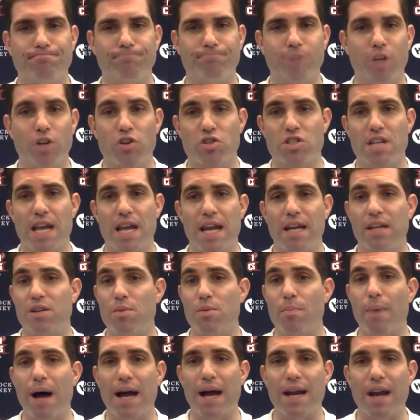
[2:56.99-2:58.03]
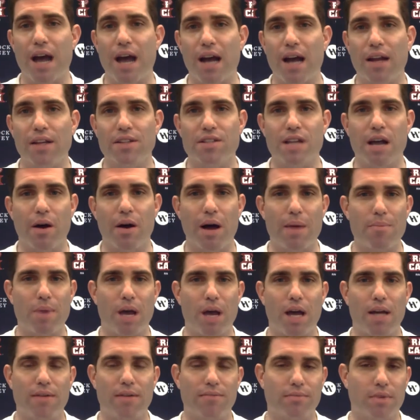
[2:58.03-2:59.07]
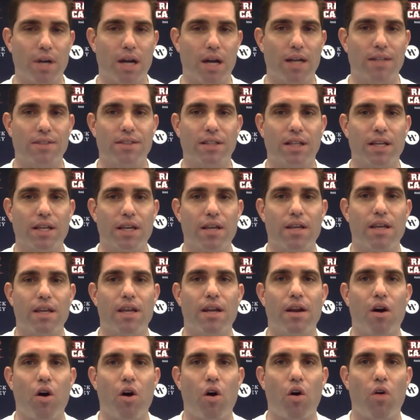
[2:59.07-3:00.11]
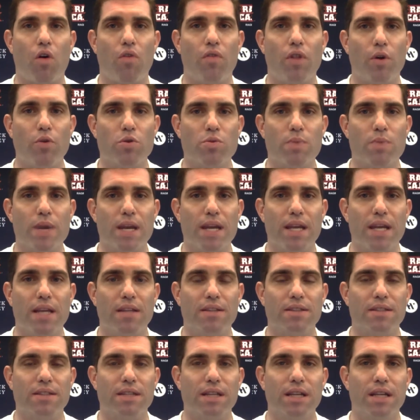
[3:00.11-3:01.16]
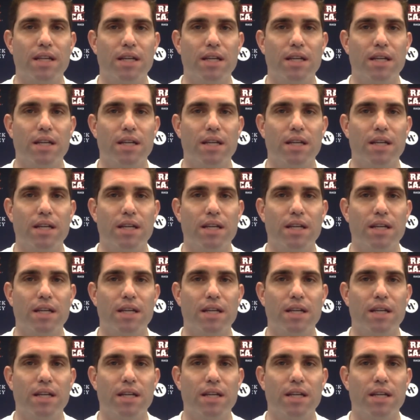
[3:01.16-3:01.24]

understanding to my knowledge. Now, I'm not honestly in all of those meetings